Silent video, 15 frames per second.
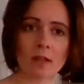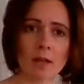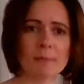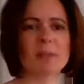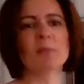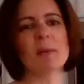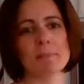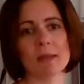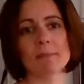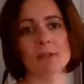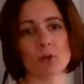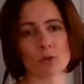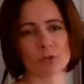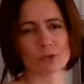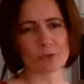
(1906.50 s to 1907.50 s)
I mean, maybe
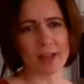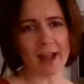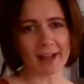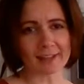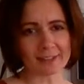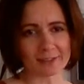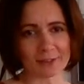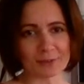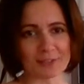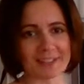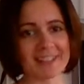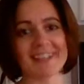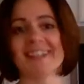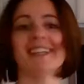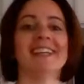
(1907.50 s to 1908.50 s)
don't do that. I know
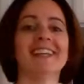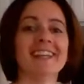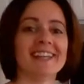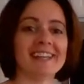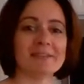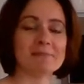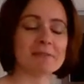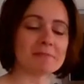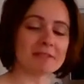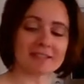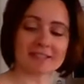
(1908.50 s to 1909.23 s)
maybe